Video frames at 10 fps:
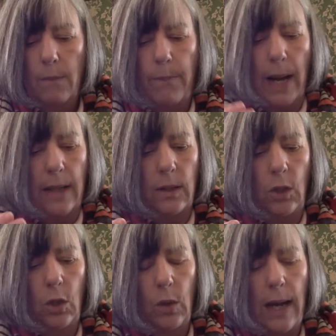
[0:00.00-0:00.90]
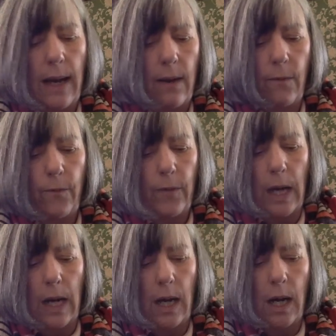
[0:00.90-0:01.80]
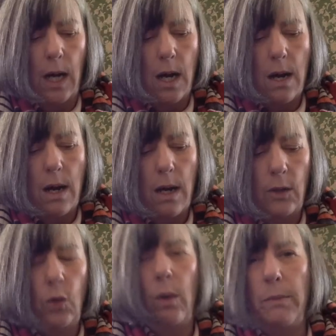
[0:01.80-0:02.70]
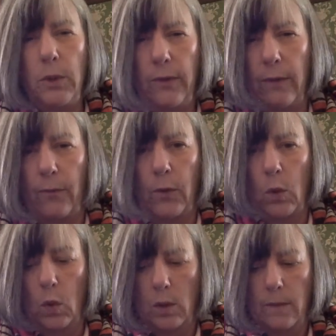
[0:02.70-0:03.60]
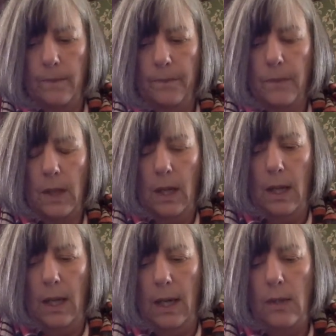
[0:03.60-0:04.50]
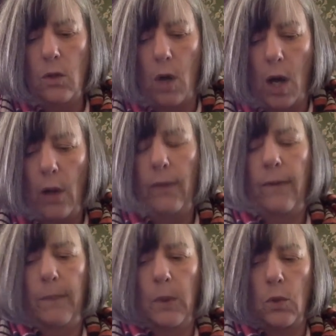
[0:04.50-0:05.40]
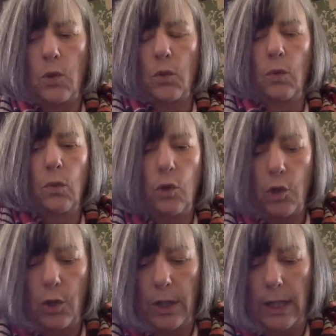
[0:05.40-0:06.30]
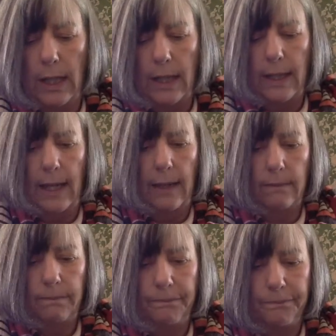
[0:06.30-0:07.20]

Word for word: But you have uh, you are moving forward in your own spiritual journey again.